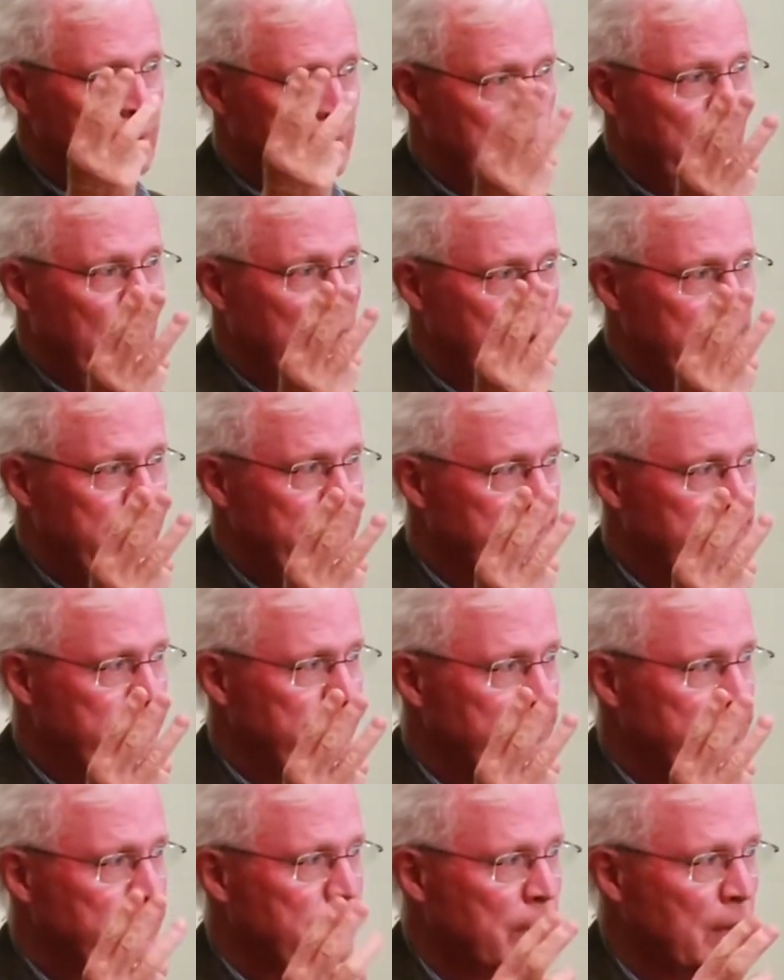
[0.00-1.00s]
third one
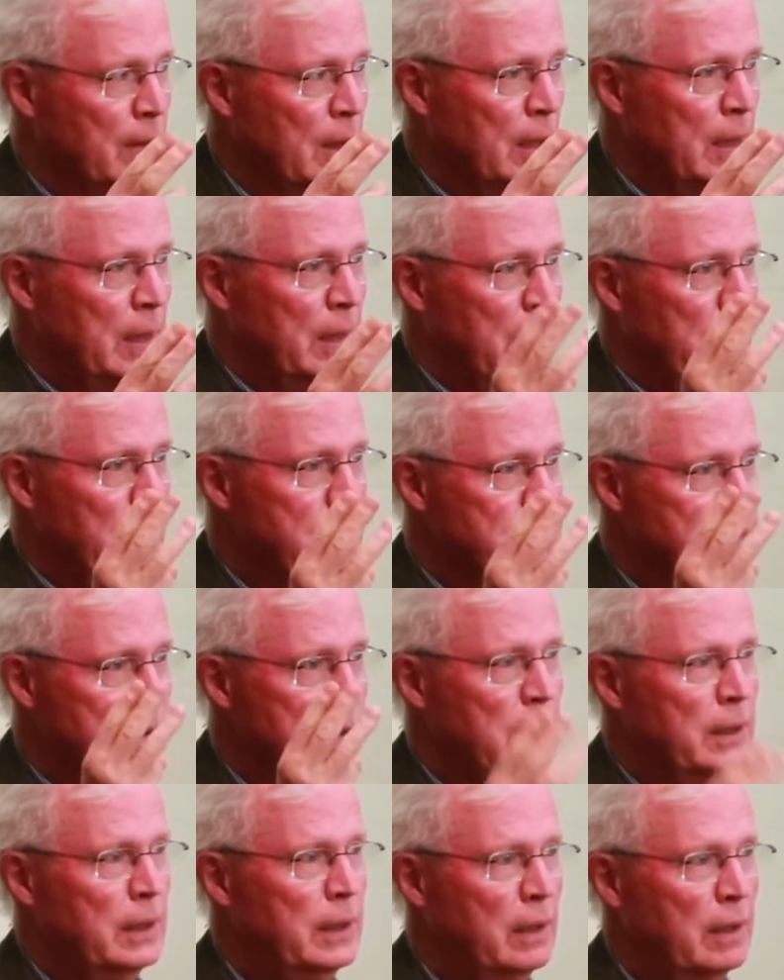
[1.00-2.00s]

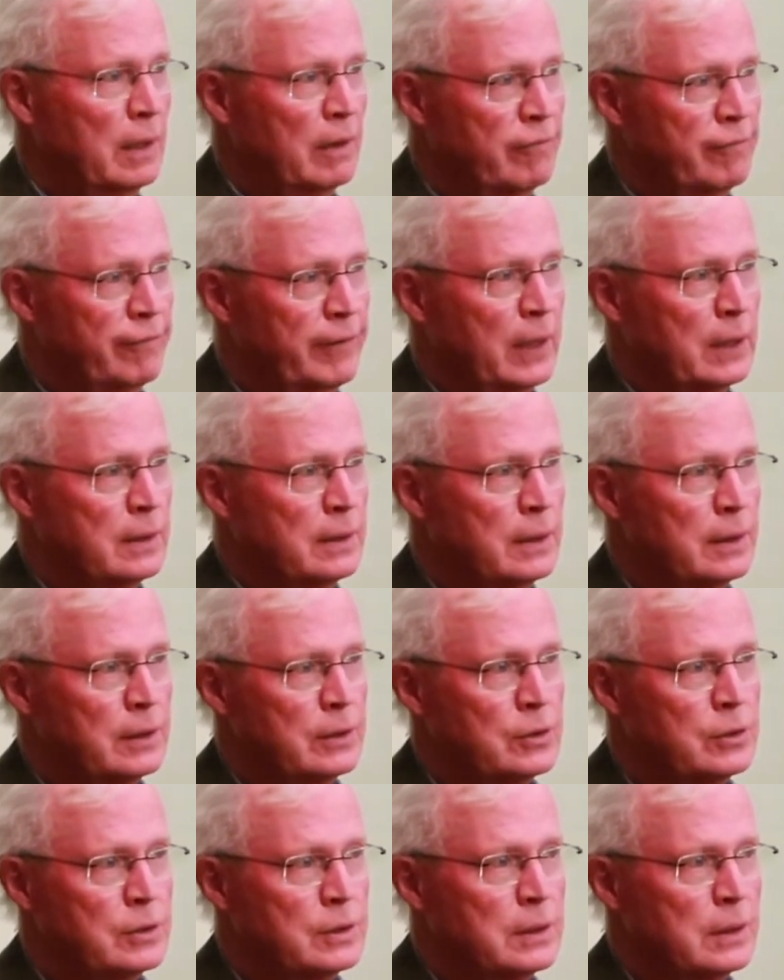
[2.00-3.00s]
is the effect
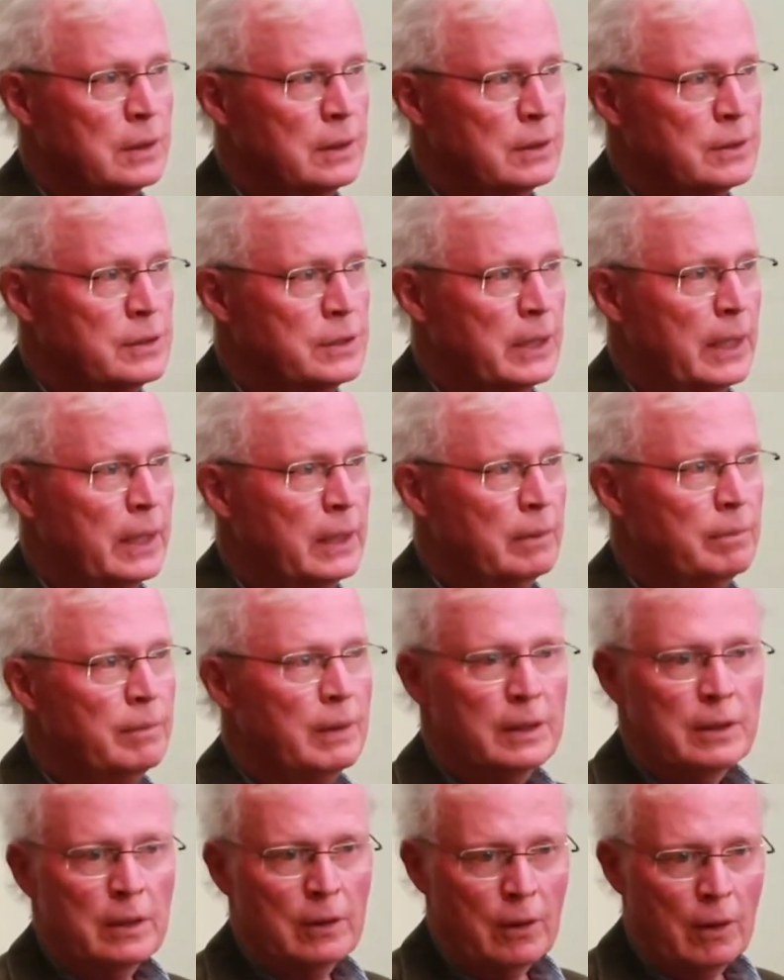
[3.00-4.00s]
that's
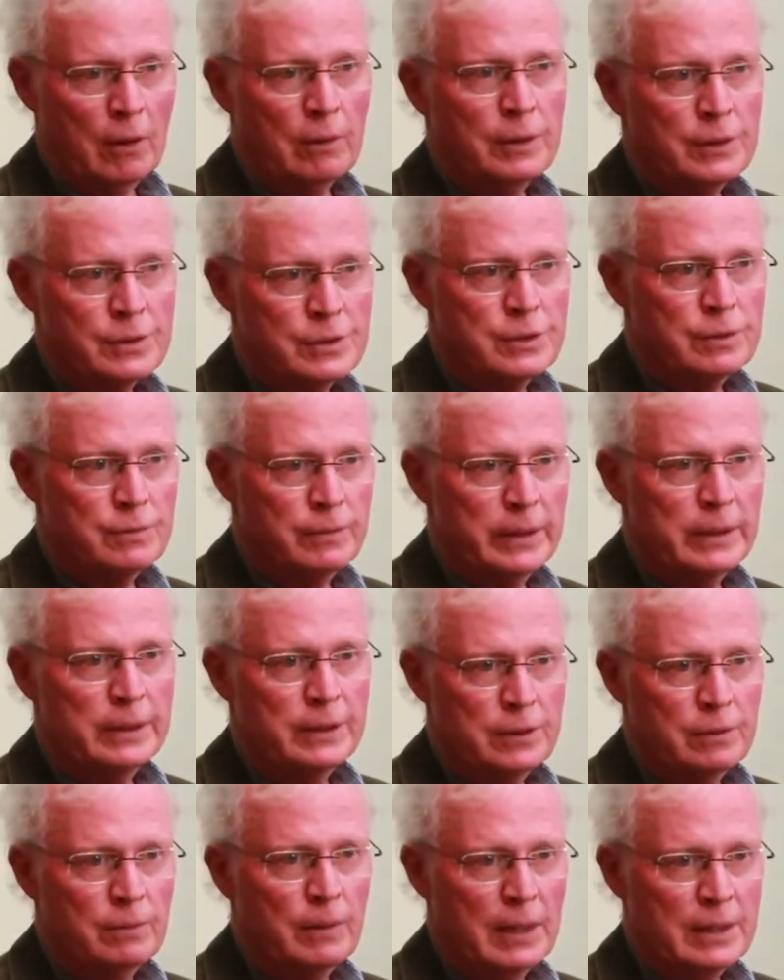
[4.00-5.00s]
taken me the longest
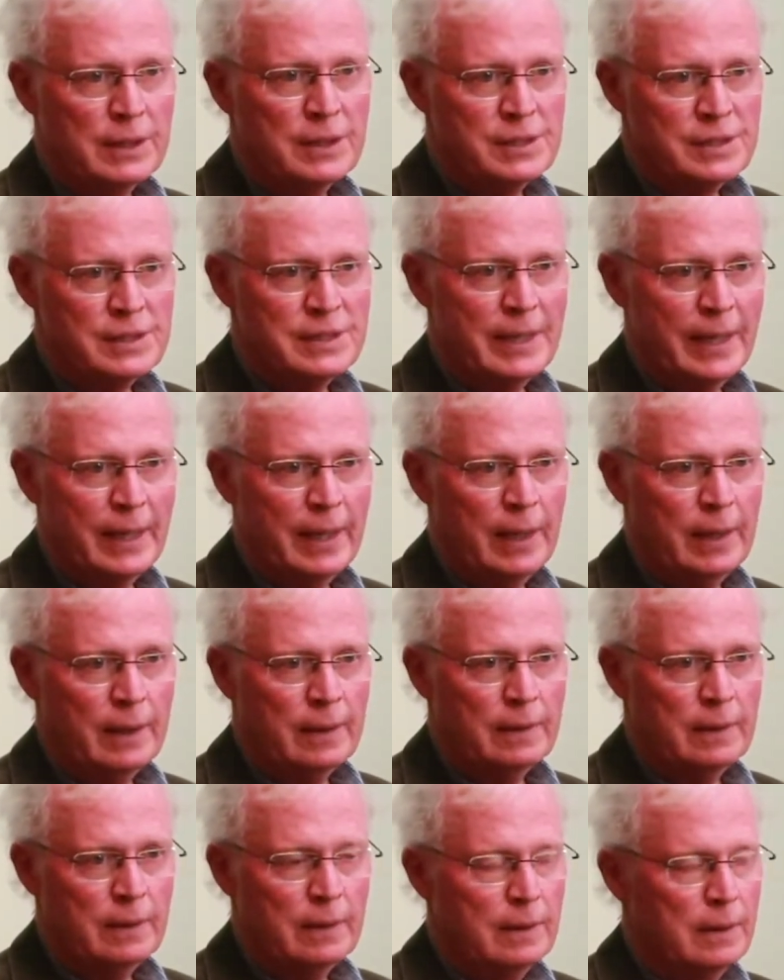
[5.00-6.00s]
really to
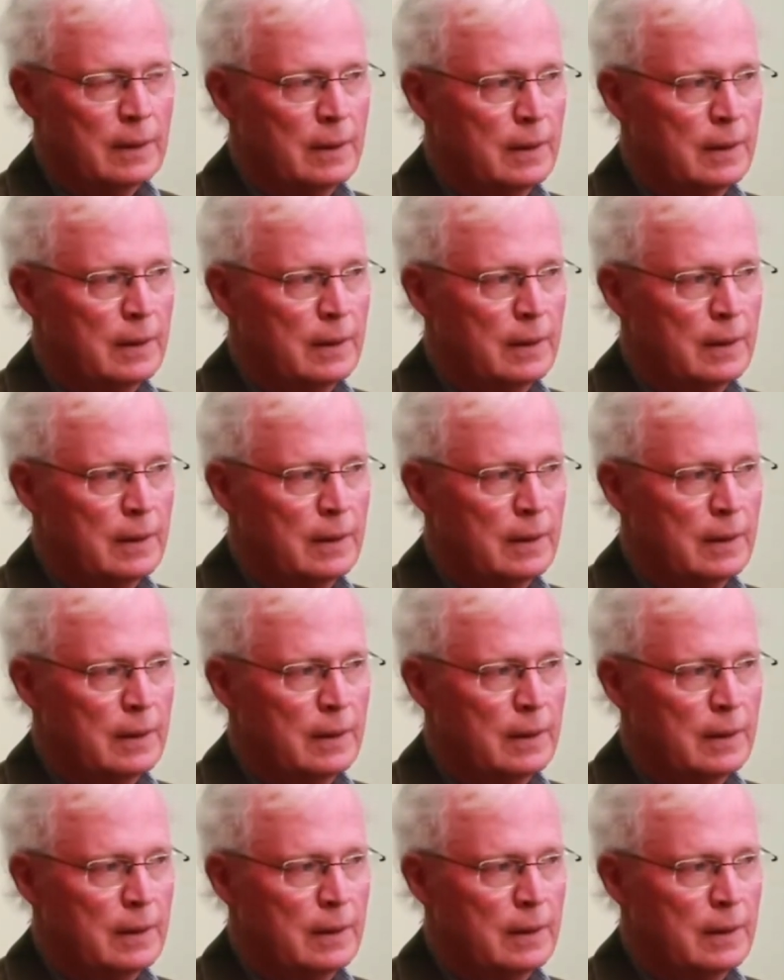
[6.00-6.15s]
understand,